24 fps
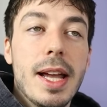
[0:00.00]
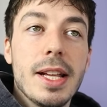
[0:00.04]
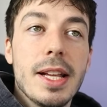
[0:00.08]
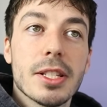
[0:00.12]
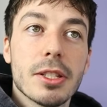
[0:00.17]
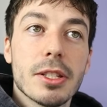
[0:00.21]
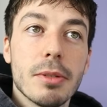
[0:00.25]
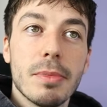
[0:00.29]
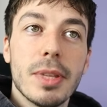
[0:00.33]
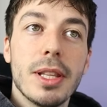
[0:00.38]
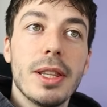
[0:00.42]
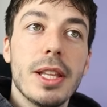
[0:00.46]

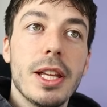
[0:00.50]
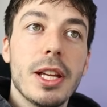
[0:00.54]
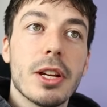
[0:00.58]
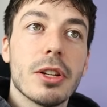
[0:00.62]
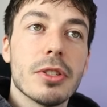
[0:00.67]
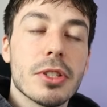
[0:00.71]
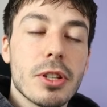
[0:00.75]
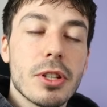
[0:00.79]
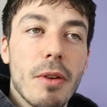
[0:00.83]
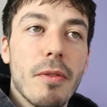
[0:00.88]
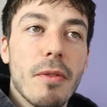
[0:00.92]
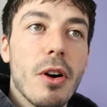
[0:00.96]
It's something that
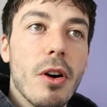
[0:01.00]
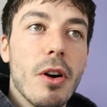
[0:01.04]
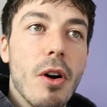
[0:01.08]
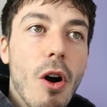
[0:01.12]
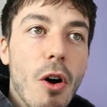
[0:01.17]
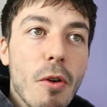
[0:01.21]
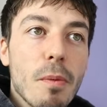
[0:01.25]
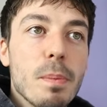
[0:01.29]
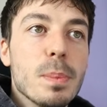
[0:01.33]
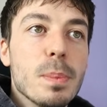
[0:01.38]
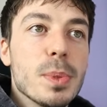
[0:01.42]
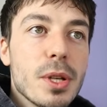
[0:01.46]
you can sort
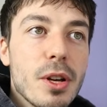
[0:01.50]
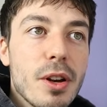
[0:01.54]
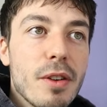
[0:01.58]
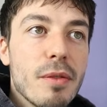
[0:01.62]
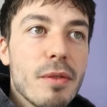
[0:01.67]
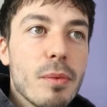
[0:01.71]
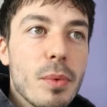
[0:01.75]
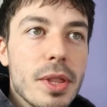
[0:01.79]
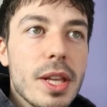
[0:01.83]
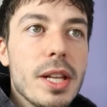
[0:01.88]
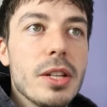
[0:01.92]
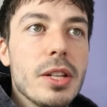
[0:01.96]
of
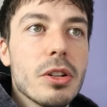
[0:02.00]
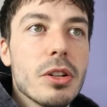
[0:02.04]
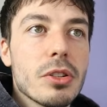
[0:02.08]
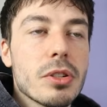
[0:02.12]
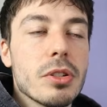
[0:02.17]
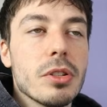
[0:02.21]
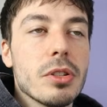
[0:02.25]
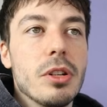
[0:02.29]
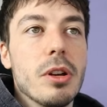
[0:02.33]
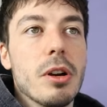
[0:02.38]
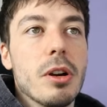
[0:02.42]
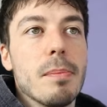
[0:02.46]
observe within
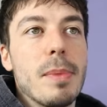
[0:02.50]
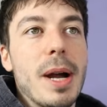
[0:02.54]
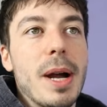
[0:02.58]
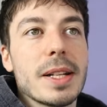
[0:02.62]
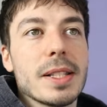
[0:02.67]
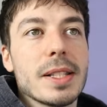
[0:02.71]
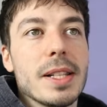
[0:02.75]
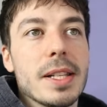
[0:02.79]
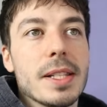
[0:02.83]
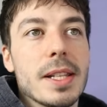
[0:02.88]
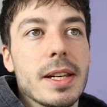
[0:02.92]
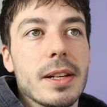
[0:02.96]
your
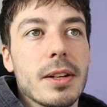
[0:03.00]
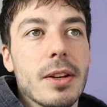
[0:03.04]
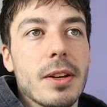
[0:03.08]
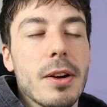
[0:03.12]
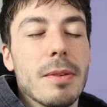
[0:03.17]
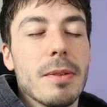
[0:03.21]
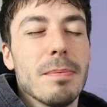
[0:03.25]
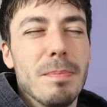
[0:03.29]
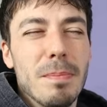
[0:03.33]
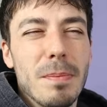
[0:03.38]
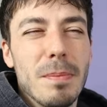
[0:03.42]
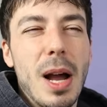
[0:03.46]
backtesting and
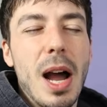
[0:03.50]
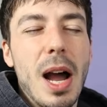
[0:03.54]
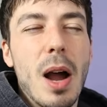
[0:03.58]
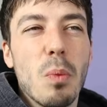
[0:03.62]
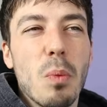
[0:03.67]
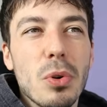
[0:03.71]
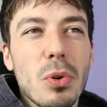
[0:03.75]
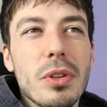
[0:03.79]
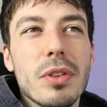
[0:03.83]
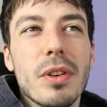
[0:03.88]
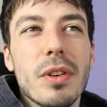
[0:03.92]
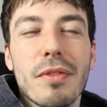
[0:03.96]
go,
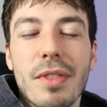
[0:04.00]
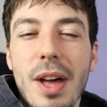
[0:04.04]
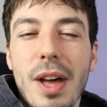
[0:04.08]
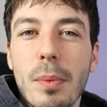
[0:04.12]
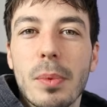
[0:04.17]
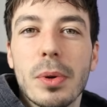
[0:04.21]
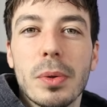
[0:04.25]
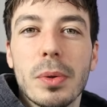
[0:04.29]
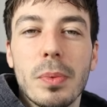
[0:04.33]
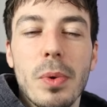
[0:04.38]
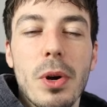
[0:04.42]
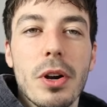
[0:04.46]
I wonder if
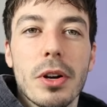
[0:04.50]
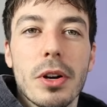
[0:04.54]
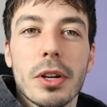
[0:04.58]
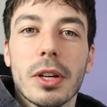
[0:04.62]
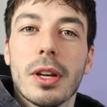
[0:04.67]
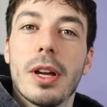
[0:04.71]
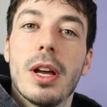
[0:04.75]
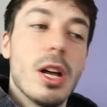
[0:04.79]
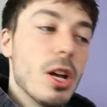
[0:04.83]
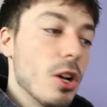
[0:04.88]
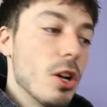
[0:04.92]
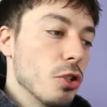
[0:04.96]
that would
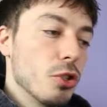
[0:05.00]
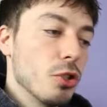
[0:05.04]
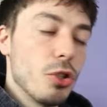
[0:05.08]
work.